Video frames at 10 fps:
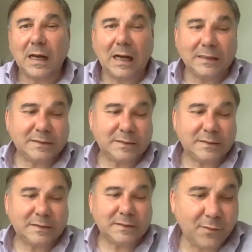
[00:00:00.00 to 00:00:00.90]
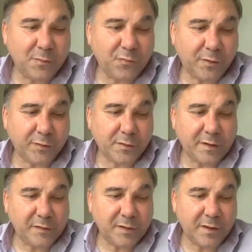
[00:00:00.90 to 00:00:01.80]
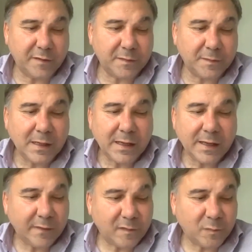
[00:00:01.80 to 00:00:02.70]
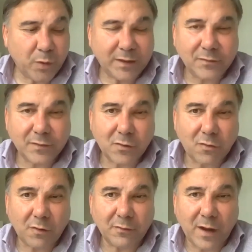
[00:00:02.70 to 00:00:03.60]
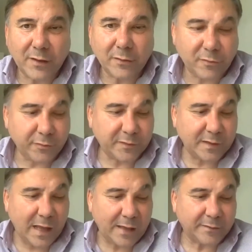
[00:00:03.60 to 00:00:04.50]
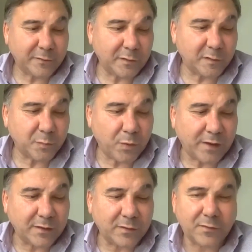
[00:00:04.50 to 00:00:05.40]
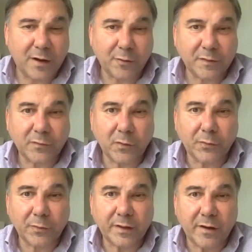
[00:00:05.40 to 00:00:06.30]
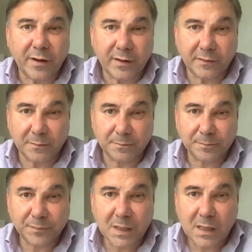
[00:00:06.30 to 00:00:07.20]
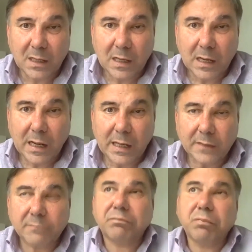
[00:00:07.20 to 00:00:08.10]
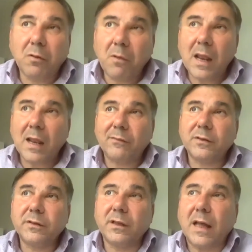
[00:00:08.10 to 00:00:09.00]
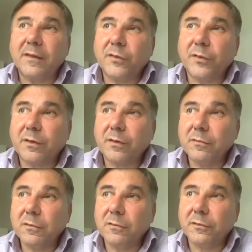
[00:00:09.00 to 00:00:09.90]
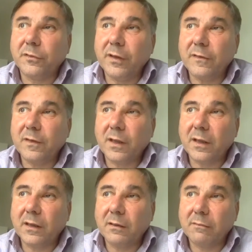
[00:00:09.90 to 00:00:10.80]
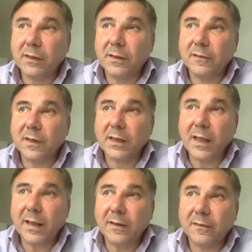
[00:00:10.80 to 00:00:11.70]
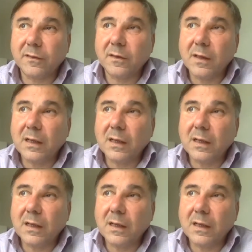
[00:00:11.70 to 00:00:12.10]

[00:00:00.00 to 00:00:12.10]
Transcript: Uh, so one of the first questions is, had the spread of the coronavirus led to the spread of the virus of authoritarianism? And on one level, the answer looks easy. It is the case.